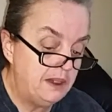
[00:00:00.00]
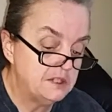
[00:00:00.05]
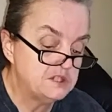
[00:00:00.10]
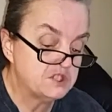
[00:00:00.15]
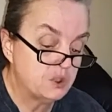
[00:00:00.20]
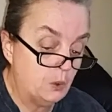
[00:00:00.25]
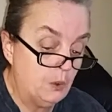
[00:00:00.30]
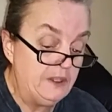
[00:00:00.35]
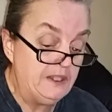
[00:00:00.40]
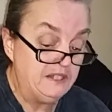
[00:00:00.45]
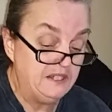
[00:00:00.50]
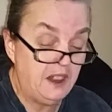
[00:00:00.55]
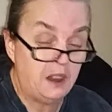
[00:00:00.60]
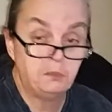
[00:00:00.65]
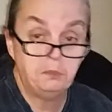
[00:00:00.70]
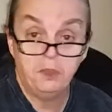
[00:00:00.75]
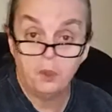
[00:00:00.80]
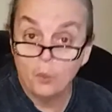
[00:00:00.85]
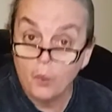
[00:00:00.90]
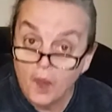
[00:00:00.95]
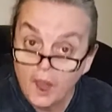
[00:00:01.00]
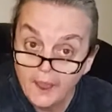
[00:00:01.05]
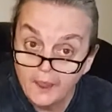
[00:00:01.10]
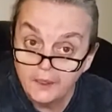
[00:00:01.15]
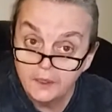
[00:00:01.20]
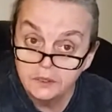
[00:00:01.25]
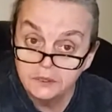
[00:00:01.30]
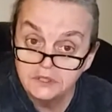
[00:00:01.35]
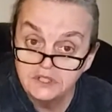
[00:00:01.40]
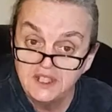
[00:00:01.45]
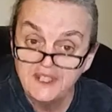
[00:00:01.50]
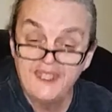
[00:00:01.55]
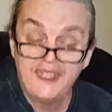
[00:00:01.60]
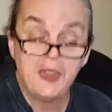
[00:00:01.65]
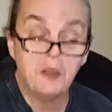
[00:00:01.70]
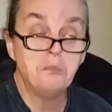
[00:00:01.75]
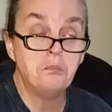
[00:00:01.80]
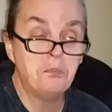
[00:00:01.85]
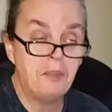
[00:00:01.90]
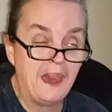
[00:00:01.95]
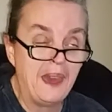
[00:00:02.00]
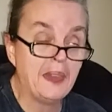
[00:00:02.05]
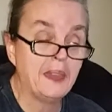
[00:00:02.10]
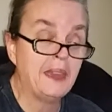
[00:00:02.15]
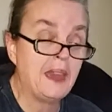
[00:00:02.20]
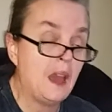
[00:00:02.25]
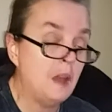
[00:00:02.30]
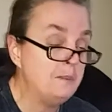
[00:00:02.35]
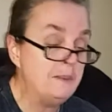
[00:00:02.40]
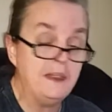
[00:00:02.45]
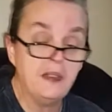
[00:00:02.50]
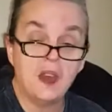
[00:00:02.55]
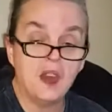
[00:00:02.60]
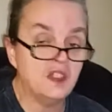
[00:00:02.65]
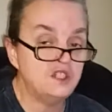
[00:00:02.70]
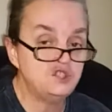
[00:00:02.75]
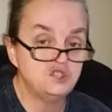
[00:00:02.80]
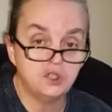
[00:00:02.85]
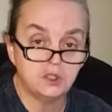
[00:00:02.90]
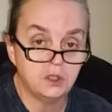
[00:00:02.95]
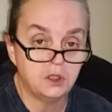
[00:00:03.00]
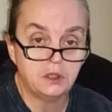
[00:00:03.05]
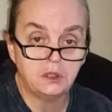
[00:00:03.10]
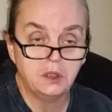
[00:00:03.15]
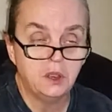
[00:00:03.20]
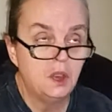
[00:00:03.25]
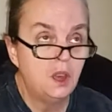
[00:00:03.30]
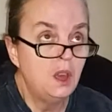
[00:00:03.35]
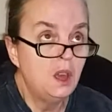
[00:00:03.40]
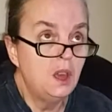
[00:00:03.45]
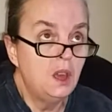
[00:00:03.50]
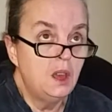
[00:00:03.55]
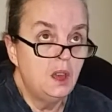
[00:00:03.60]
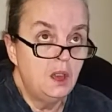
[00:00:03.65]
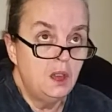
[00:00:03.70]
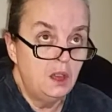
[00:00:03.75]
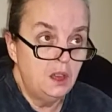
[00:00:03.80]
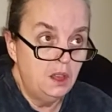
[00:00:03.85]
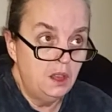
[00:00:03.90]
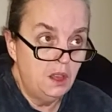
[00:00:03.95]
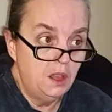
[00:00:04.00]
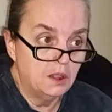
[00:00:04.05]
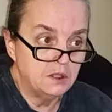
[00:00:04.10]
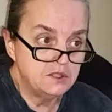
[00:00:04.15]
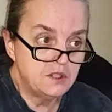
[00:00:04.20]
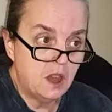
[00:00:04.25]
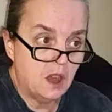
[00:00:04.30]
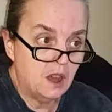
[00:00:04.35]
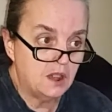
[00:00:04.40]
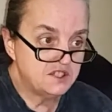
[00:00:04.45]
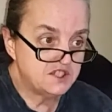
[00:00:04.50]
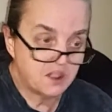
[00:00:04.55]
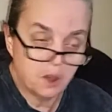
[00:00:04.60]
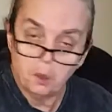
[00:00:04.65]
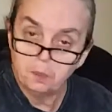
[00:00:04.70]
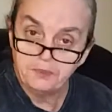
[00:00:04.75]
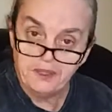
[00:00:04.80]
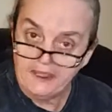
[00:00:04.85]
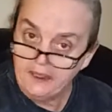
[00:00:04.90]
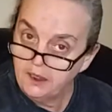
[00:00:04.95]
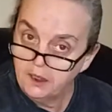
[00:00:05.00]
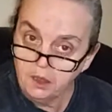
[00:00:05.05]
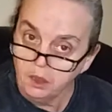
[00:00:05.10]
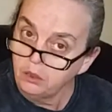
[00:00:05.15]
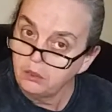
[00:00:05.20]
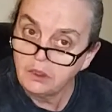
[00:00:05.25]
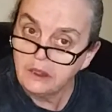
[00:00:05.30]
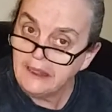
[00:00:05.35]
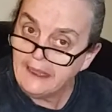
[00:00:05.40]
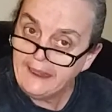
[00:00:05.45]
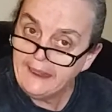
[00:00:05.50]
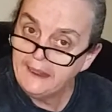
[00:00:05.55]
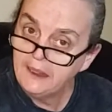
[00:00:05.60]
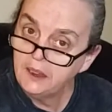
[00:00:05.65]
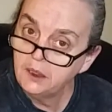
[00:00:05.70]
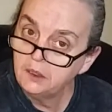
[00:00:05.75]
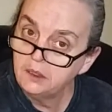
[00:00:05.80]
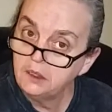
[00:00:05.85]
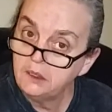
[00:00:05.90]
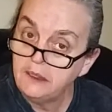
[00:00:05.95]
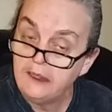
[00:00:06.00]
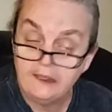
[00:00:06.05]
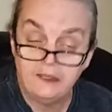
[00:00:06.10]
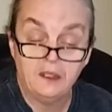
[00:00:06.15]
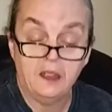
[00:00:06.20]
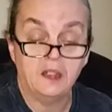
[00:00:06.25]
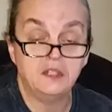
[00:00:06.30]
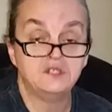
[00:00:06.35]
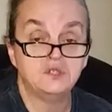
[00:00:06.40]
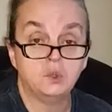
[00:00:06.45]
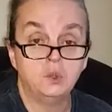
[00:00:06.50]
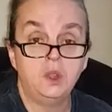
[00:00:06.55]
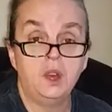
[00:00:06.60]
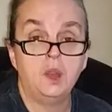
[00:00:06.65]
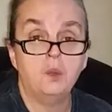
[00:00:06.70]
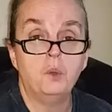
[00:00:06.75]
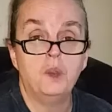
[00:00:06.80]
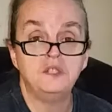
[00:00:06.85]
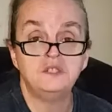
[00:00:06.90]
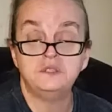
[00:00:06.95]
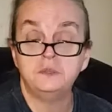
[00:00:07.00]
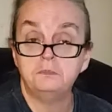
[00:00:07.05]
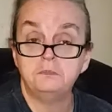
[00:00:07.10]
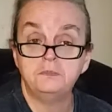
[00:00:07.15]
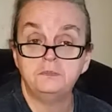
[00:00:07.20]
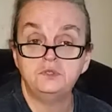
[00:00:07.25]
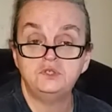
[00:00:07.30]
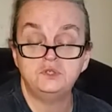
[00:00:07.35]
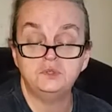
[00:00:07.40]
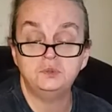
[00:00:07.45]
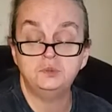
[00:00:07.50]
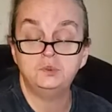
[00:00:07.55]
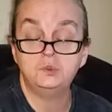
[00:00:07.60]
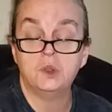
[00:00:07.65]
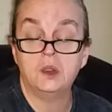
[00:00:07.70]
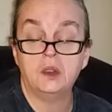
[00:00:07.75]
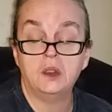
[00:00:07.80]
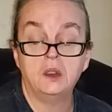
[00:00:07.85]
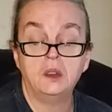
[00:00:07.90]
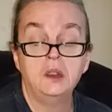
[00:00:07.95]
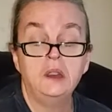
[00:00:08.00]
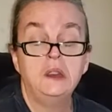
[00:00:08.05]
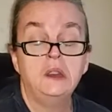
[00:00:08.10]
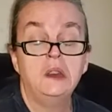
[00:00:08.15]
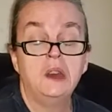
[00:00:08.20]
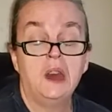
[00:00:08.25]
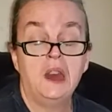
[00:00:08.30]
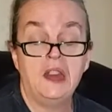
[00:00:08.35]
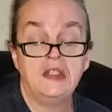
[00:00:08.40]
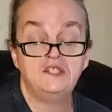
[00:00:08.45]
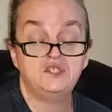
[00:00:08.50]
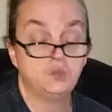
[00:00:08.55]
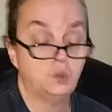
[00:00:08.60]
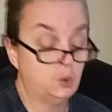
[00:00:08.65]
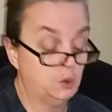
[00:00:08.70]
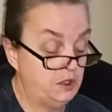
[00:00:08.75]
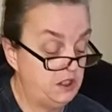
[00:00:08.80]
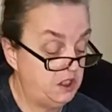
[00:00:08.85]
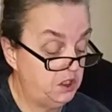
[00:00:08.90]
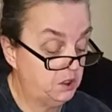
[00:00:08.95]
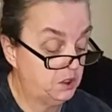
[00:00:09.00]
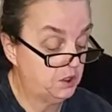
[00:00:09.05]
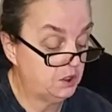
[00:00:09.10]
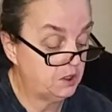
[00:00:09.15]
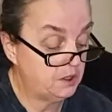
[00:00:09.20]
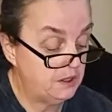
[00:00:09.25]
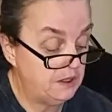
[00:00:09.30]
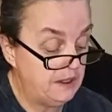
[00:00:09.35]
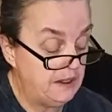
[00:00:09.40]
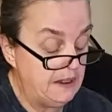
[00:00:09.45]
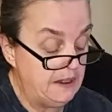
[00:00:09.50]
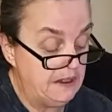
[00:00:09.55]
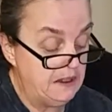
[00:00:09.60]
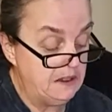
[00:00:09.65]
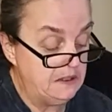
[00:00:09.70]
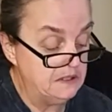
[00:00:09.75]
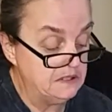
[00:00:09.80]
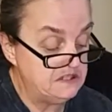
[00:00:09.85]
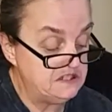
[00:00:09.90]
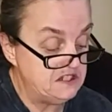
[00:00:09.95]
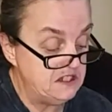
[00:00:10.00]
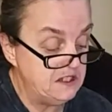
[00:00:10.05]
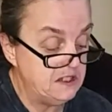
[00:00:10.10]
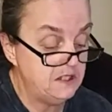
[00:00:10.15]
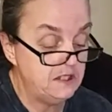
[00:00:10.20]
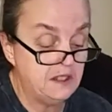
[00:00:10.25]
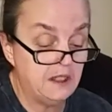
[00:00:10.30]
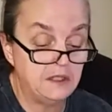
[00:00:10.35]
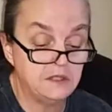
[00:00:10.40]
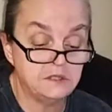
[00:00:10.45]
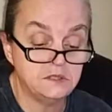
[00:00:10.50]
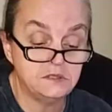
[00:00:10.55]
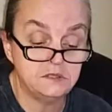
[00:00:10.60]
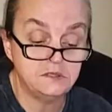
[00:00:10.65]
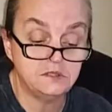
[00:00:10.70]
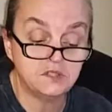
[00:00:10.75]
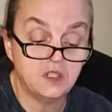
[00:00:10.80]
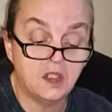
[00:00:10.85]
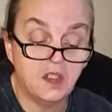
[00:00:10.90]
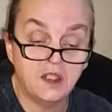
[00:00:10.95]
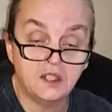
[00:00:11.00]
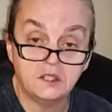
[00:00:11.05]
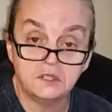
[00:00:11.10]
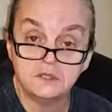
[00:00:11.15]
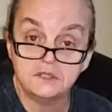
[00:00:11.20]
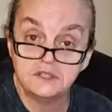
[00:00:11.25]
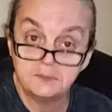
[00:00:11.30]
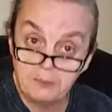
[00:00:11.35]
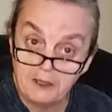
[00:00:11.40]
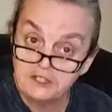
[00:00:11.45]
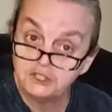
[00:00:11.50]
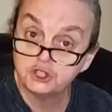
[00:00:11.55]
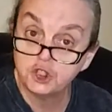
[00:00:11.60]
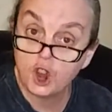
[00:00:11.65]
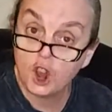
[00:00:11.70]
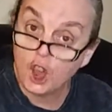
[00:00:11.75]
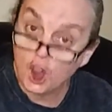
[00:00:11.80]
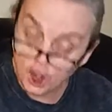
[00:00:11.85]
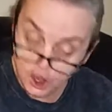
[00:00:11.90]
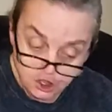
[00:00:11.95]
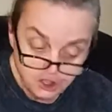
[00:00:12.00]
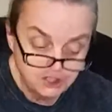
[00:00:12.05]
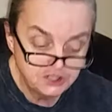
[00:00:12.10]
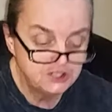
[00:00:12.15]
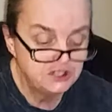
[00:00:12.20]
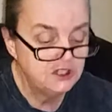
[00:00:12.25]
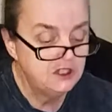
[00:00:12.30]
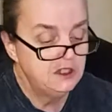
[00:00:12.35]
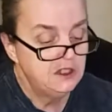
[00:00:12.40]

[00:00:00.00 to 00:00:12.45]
It's going to take me a while to get back. I mean, I took sculpting clay in high school. I went to a high school here in the city that taught special art,